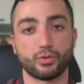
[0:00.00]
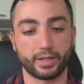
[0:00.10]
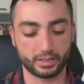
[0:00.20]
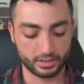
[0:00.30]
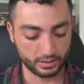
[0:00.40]
and
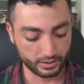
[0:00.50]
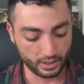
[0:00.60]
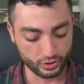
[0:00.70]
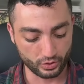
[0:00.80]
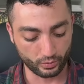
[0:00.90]

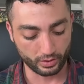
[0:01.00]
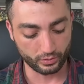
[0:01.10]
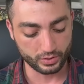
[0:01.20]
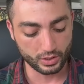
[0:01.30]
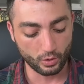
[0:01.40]
reconciliation with
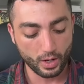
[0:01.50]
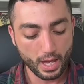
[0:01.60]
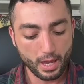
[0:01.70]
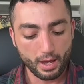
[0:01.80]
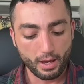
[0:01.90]
you. So
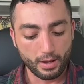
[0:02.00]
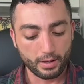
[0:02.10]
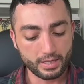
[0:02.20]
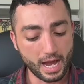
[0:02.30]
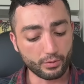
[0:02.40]

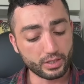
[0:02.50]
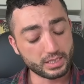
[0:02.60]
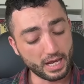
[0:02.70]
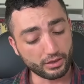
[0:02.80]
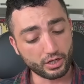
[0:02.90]
now the
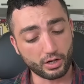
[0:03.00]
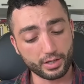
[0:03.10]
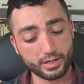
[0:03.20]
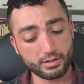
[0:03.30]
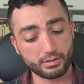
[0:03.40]
Death
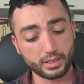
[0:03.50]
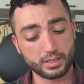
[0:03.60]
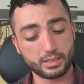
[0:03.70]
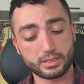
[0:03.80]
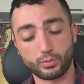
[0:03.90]
card here
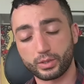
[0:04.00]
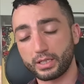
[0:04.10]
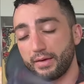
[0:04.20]
is, we're going to